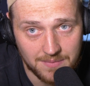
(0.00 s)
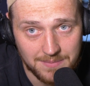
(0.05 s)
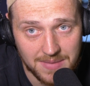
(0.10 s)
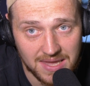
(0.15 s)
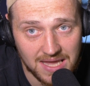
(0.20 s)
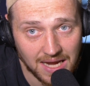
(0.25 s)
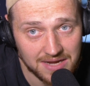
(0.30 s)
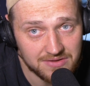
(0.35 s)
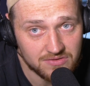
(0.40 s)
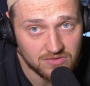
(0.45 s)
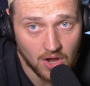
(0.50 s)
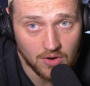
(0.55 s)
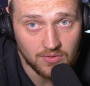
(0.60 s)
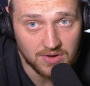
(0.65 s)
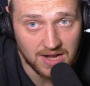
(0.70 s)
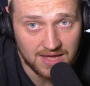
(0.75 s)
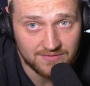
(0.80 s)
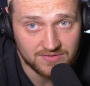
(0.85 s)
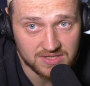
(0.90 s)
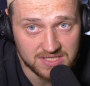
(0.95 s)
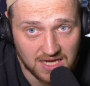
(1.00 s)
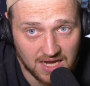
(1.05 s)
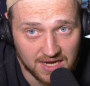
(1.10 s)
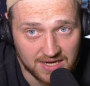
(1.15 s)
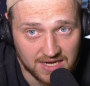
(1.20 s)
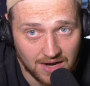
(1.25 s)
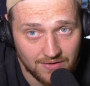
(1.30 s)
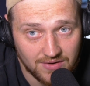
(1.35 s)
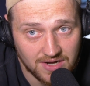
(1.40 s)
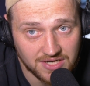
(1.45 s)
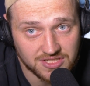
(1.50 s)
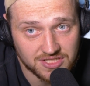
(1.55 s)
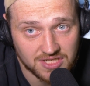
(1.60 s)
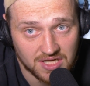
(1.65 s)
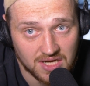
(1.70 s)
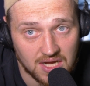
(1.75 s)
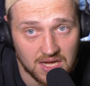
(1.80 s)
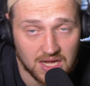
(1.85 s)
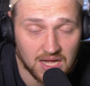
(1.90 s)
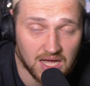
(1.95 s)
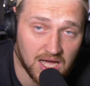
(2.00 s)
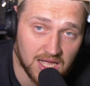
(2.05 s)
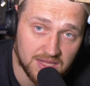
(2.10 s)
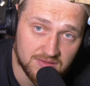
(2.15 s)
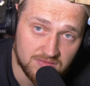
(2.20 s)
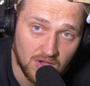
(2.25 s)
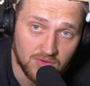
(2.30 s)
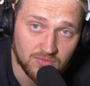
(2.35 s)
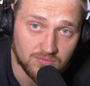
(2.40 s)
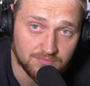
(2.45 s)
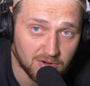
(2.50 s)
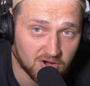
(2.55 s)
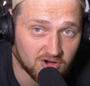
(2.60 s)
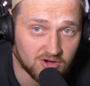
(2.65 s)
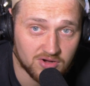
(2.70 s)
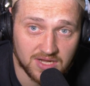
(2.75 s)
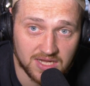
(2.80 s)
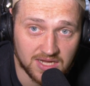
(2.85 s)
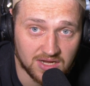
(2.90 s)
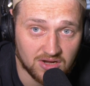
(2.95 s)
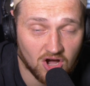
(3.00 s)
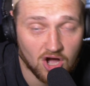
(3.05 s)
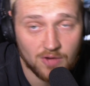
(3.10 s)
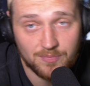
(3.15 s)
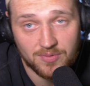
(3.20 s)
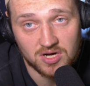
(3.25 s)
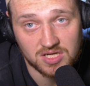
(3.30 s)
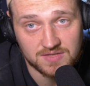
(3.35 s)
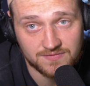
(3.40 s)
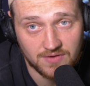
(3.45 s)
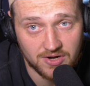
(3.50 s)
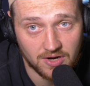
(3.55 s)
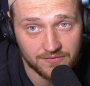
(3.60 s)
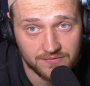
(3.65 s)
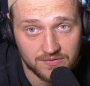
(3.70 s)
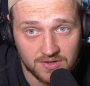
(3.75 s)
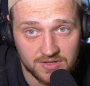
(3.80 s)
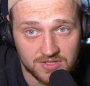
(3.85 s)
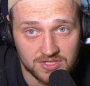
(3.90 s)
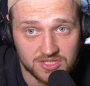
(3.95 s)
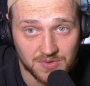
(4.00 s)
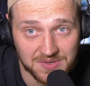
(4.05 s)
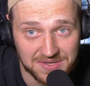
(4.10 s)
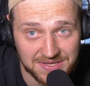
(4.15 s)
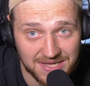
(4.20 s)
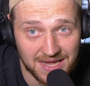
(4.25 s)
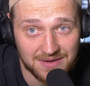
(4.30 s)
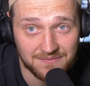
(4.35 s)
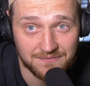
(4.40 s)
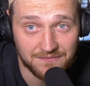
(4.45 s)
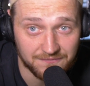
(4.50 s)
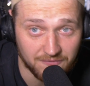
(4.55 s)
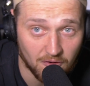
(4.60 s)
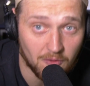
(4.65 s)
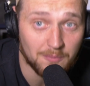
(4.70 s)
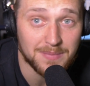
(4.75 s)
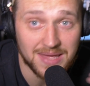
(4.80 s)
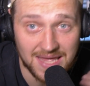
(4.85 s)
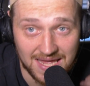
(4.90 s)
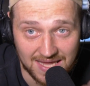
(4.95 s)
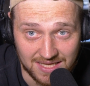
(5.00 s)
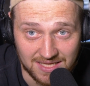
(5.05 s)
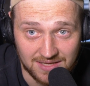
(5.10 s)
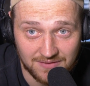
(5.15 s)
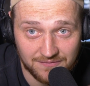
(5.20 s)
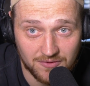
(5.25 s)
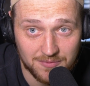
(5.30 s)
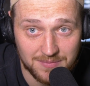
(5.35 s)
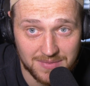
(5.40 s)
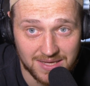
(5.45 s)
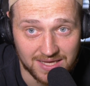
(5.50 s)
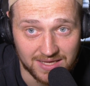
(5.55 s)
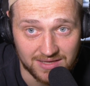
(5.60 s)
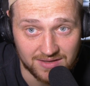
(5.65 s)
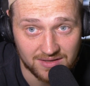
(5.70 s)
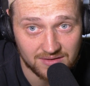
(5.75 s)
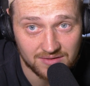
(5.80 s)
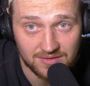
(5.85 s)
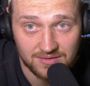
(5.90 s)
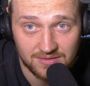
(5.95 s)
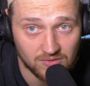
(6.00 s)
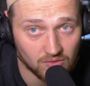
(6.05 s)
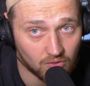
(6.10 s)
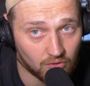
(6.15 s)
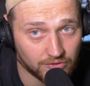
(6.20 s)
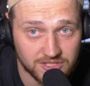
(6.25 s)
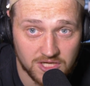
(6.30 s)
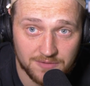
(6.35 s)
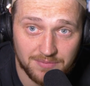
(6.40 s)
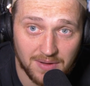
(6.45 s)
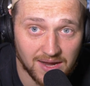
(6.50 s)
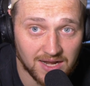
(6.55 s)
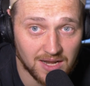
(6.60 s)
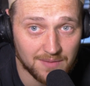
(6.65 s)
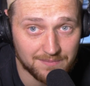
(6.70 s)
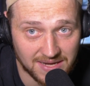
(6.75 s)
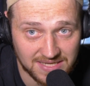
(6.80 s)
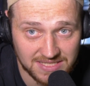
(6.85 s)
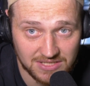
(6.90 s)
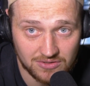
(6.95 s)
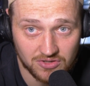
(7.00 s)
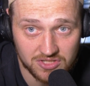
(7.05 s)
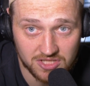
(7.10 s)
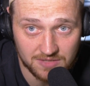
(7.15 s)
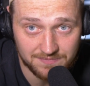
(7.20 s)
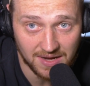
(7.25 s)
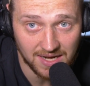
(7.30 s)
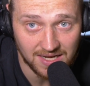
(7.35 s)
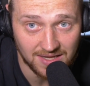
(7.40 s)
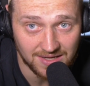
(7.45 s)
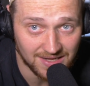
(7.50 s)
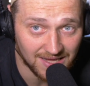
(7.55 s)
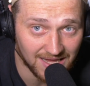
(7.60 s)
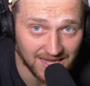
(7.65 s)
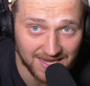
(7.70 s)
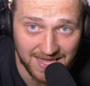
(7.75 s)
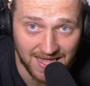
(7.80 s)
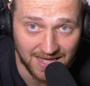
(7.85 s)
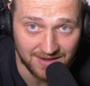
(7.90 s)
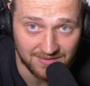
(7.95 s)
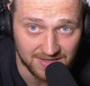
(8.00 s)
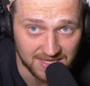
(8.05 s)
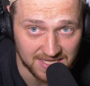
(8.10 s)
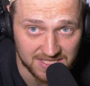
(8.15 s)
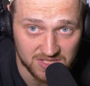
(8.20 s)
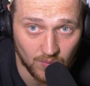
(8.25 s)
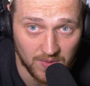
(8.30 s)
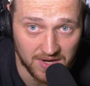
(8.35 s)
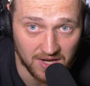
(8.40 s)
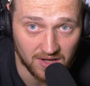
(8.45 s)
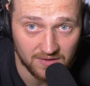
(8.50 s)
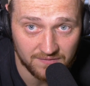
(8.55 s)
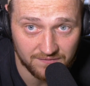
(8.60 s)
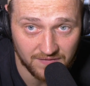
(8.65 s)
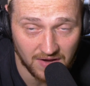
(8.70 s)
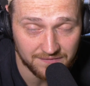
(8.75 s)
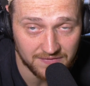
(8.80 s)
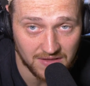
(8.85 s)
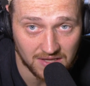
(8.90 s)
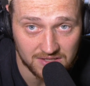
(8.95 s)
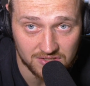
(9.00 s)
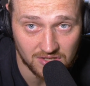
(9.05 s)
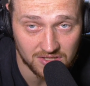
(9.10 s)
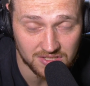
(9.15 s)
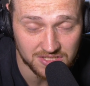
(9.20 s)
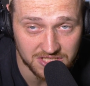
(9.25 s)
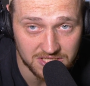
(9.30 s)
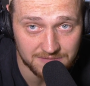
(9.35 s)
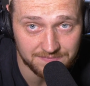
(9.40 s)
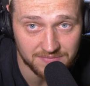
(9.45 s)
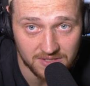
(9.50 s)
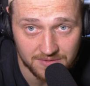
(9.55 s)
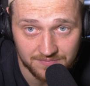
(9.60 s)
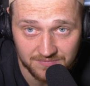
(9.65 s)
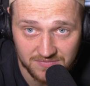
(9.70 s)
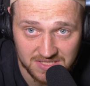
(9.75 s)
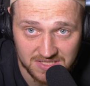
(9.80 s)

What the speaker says: For me, I don't have a tight garage. I don't park in carports very often. So again, for me, autopilot, basic autopilot, again, is a winner. $5,000 cheaper,